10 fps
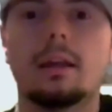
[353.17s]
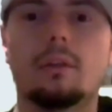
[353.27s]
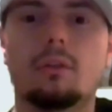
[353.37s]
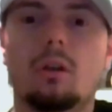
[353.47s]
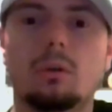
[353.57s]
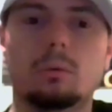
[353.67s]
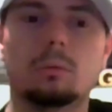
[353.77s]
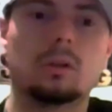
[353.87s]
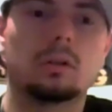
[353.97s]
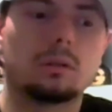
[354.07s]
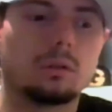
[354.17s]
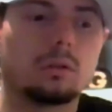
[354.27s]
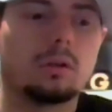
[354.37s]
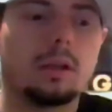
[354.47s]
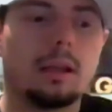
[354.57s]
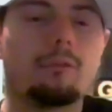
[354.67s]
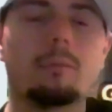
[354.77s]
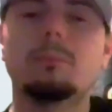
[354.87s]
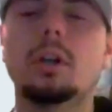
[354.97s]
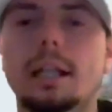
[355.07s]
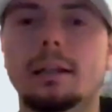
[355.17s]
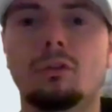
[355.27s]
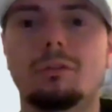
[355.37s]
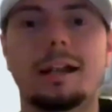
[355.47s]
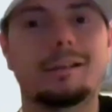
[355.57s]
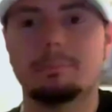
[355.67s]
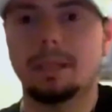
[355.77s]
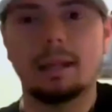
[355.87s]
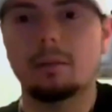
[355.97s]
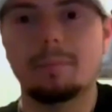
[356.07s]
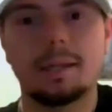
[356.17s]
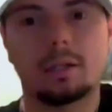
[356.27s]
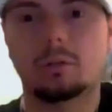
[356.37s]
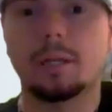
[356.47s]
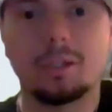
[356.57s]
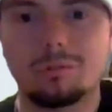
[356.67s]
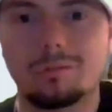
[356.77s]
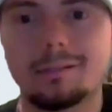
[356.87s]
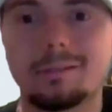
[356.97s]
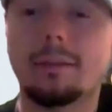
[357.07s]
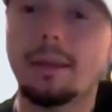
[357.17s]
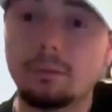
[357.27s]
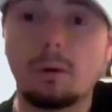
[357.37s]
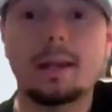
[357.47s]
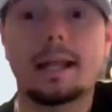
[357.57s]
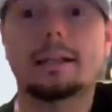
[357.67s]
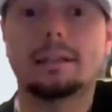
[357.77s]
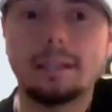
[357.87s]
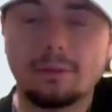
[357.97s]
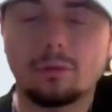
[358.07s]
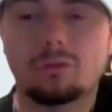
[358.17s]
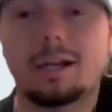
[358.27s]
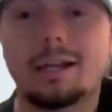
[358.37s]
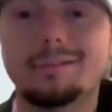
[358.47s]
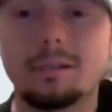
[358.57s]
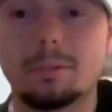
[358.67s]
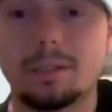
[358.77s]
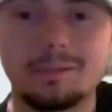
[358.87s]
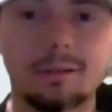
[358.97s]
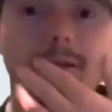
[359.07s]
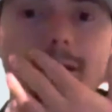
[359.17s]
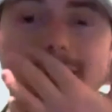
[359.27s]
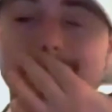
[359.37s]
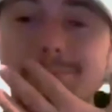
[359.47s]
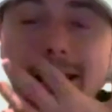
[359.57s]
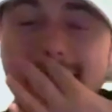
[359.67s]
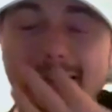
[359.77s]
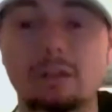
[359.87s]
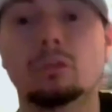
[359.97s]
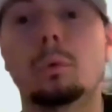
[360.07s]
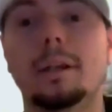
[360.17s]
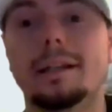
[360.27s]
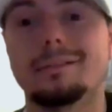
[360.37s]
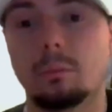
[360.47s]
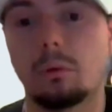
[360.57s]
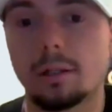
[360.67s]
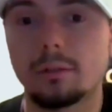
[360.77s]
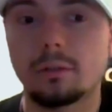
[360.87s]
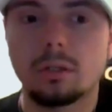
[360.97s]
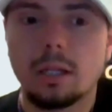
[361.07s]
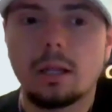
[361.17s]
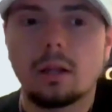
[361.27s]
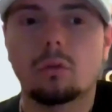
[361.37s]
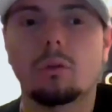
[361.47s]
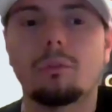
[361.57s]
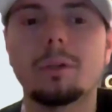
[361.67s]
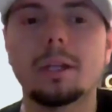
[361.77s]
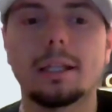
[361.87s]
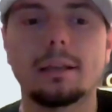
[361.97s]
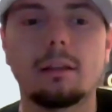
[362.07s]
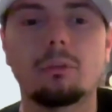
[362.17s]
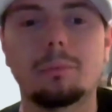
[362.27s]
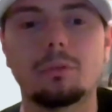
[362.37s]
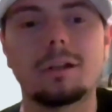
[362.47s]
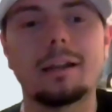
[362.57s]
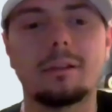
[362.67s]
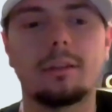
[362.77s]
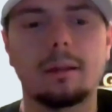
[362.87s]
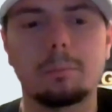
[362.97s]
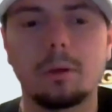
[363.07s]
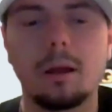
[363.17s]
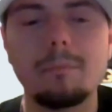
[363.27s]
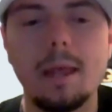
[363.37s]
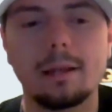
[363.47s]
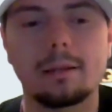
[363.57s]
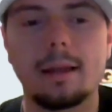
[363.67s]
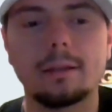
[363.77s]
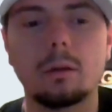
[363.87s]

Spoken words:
So if I'm looking at the strategy, Mikaela Mayer, great strategy. Sandy Ryan had a decent strategy, but it just didn't pan out the way that she wanted to. So if I'm looking at this from a strategy standpoint, I'm not gonna lie to